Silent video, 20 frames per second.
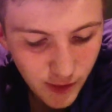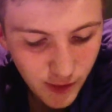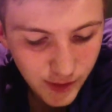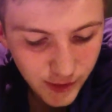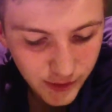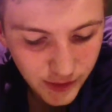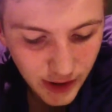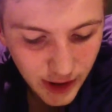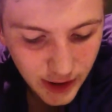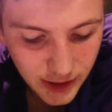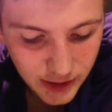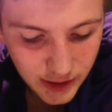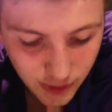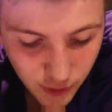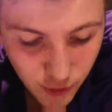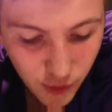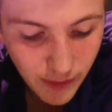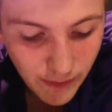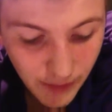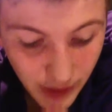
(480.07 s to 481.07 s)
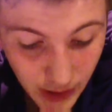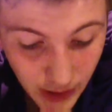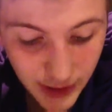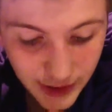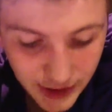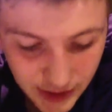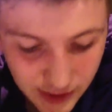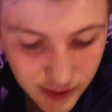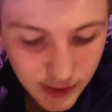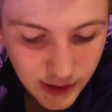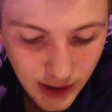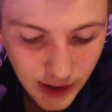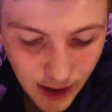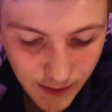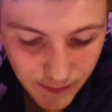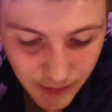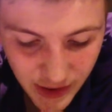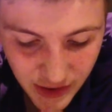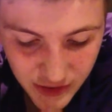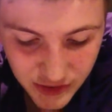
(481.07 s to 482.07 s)
molecular
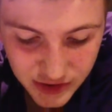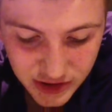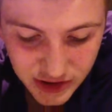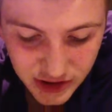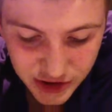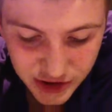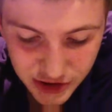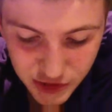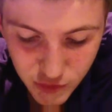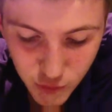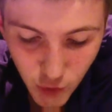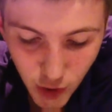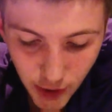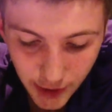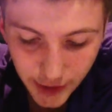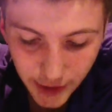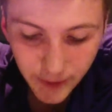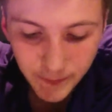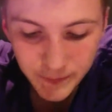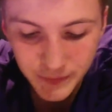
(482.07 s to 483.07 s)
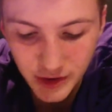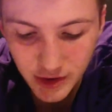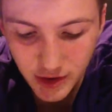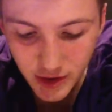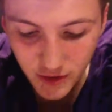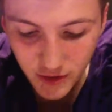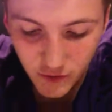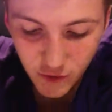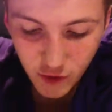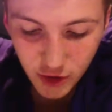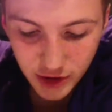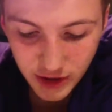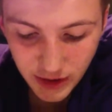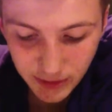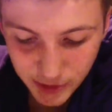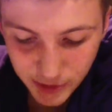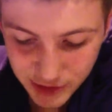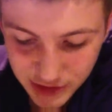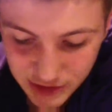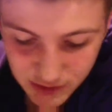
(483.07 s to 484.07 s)
compound such as water. For a
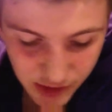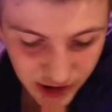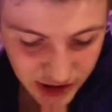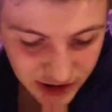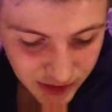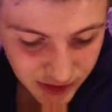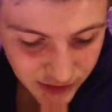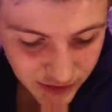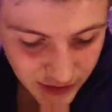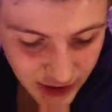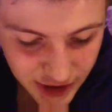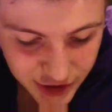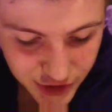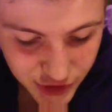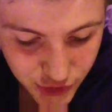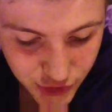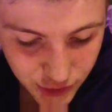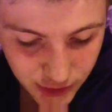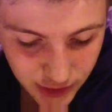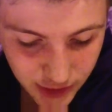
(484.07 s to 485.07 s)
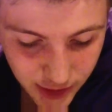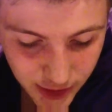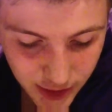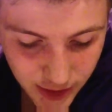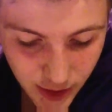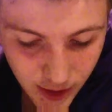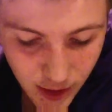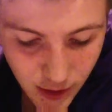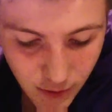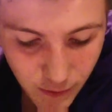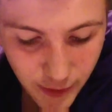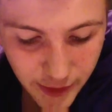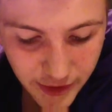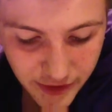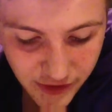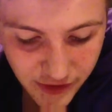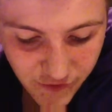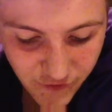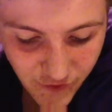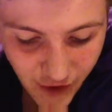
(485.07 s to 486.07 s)
double displacement reaction to occur, one of
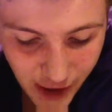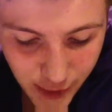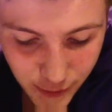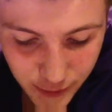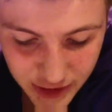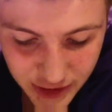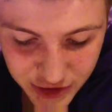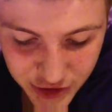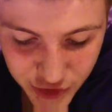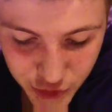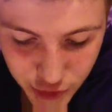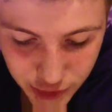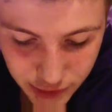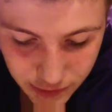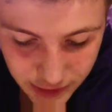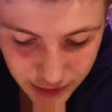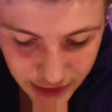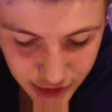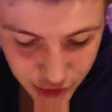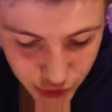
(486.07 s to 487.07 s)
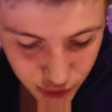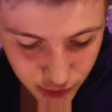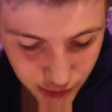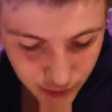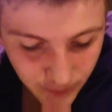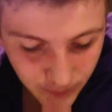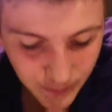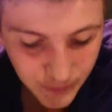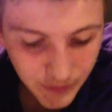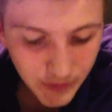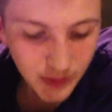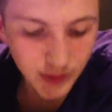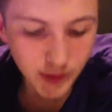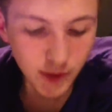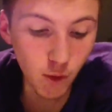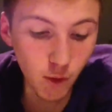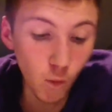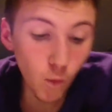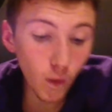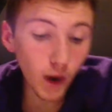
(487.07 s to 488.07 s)
the following is usually true.
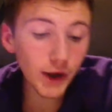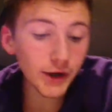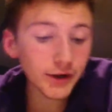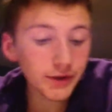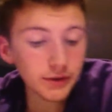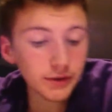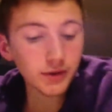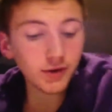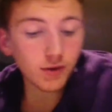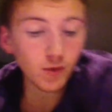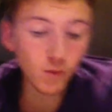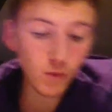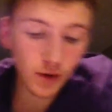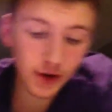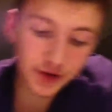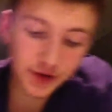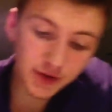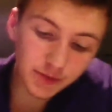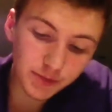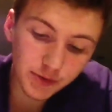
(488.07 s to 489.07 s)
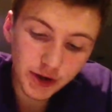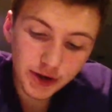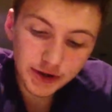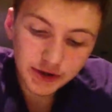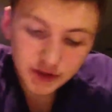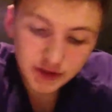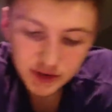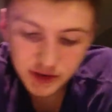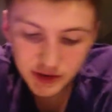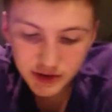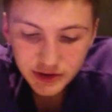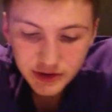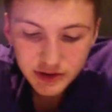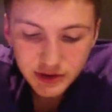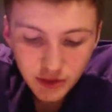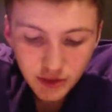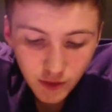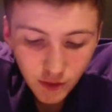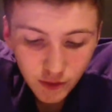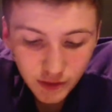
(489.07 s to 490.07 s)
One of the products is
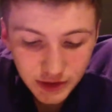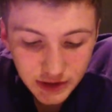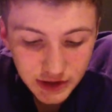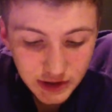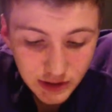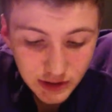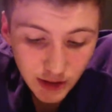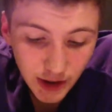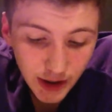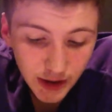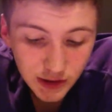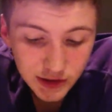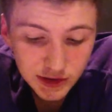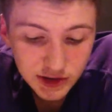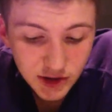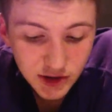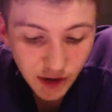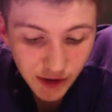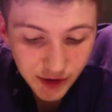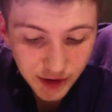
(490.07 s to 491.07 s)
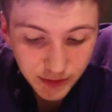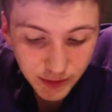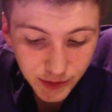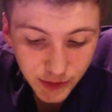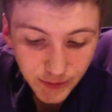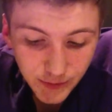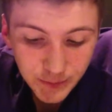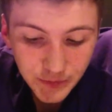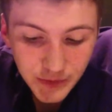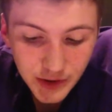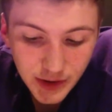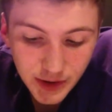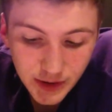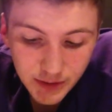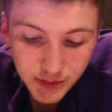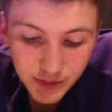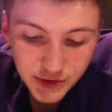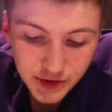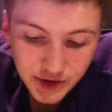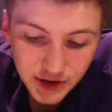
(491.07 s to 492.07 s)
only slightly soluble and
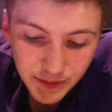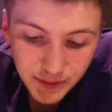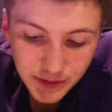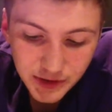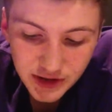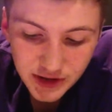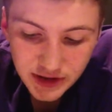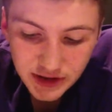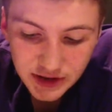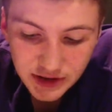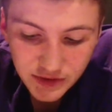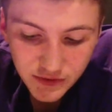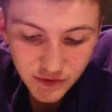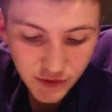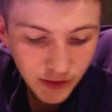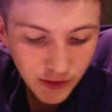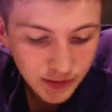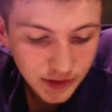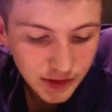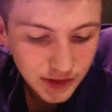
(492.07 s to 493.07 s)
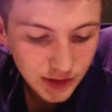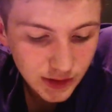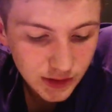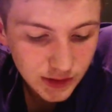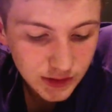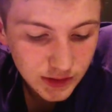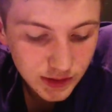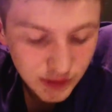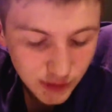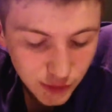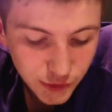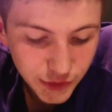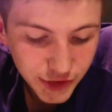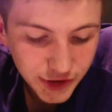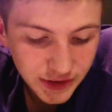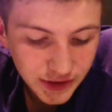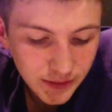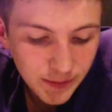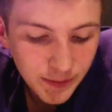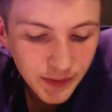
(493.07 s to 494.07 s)
precipitates from
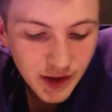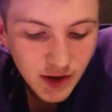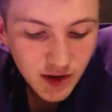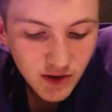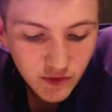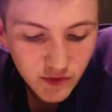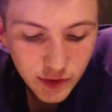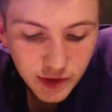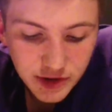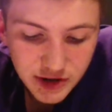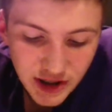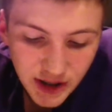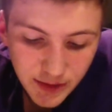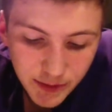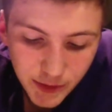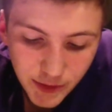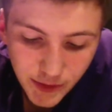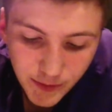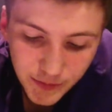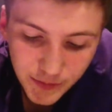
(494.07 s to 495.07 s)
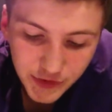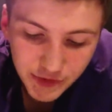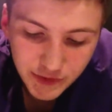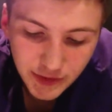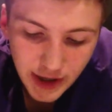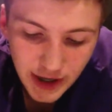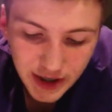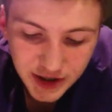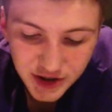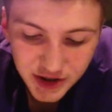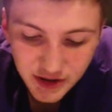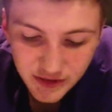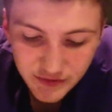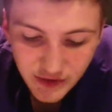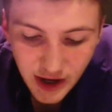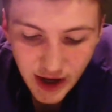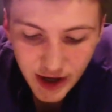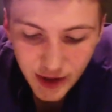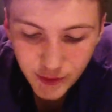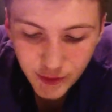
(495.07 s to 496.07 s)
solution. For example, the reaction of
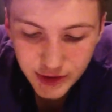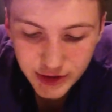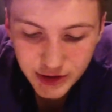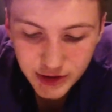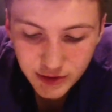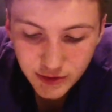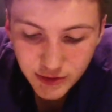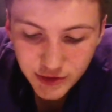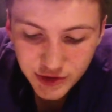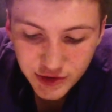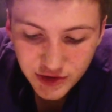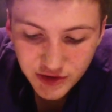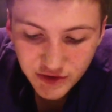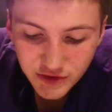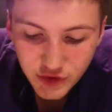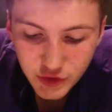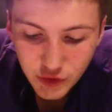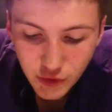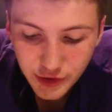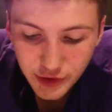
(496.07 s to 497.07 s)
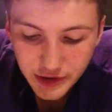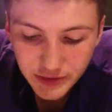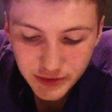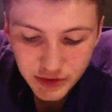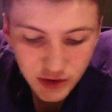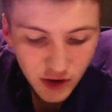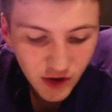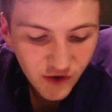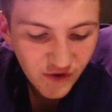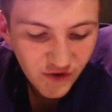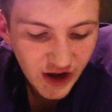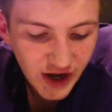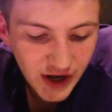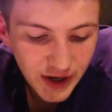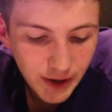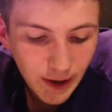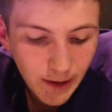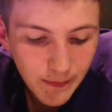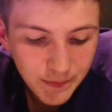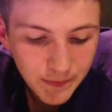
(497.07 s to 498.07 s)
aqueous solutions of sodium sulfide
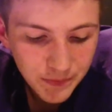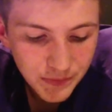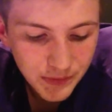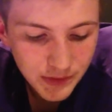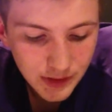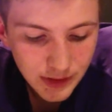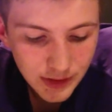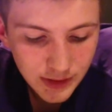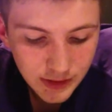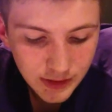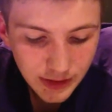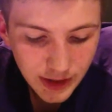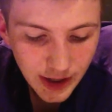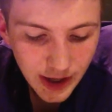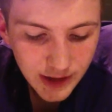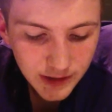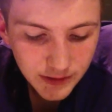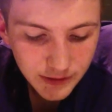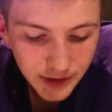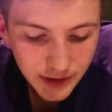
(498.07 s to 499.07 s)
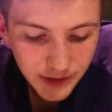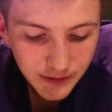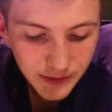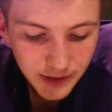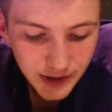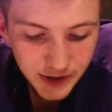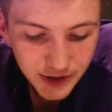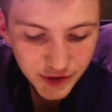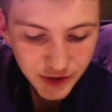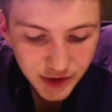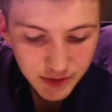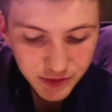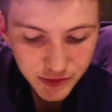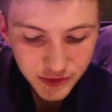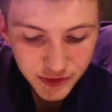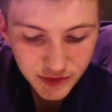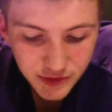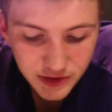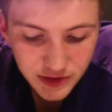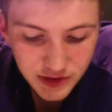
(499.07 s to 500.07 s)
and cadmium nitrate
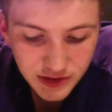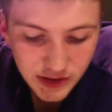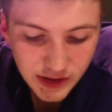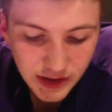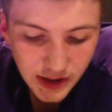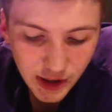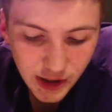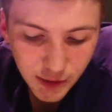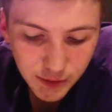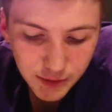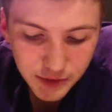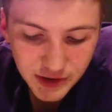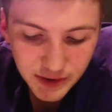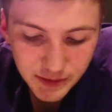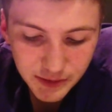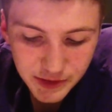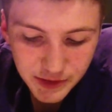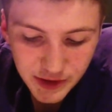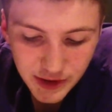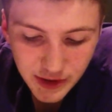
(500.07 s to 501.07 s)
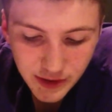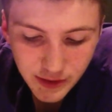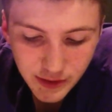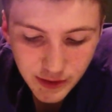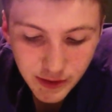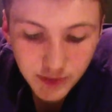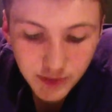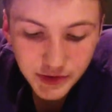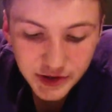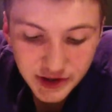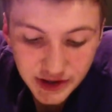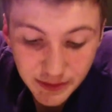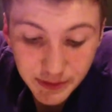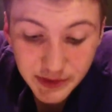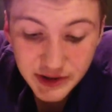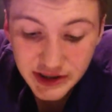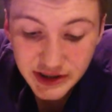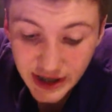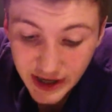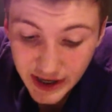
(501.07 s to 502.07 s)
produces a yellow
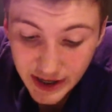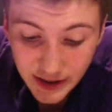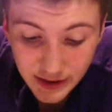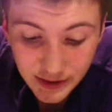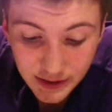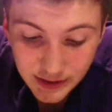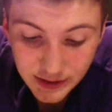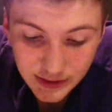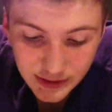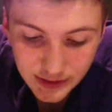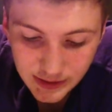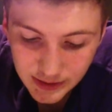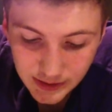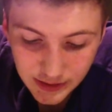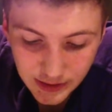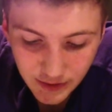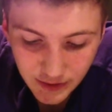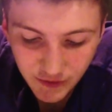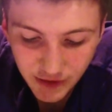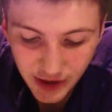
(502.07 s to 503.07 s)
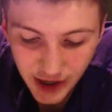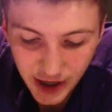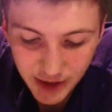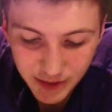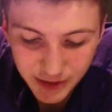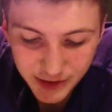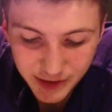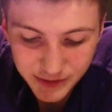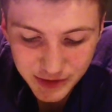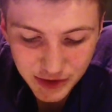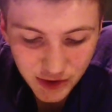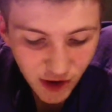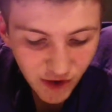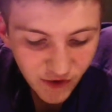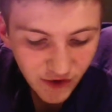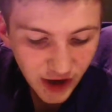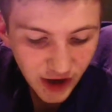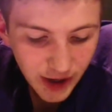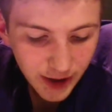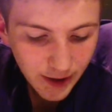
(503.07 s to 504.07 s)
precipitate of cadmium
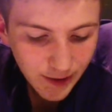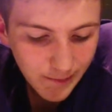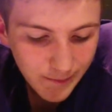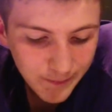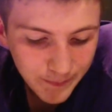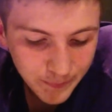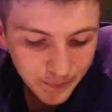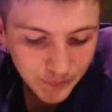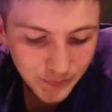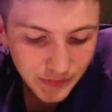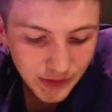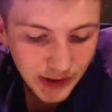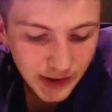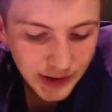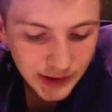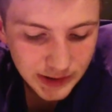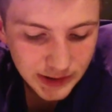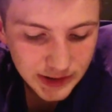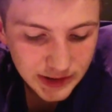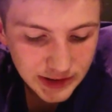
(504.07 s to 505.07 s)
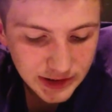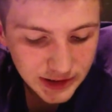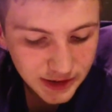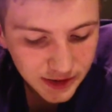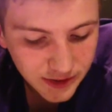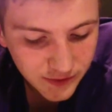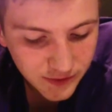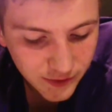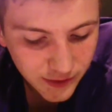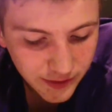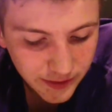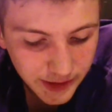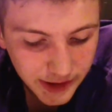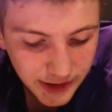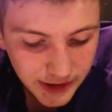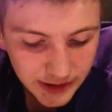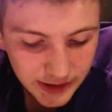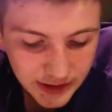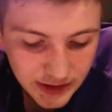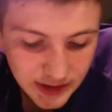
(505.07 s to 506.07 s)
sulfide. And it says here the
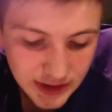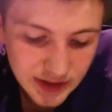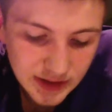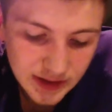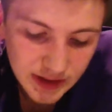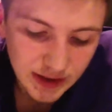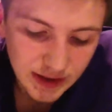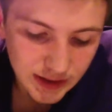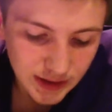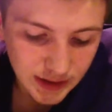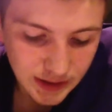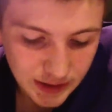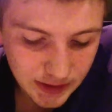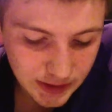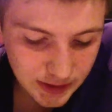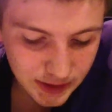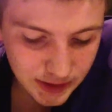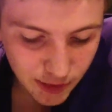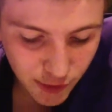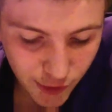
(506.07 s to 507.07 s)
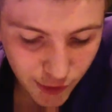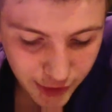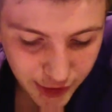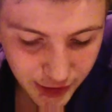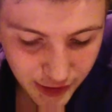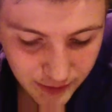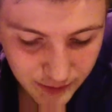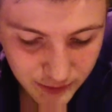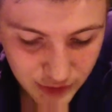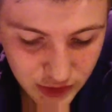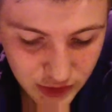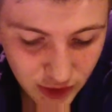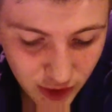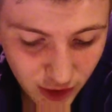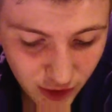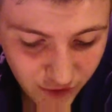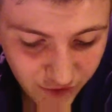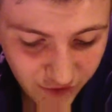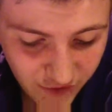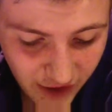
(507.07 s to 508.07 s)
formula is sodium
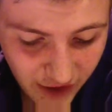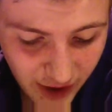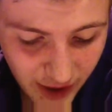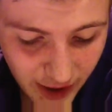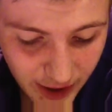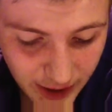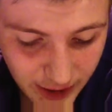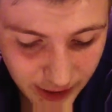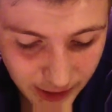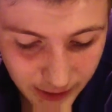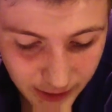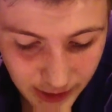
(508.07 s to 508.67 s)
sulfide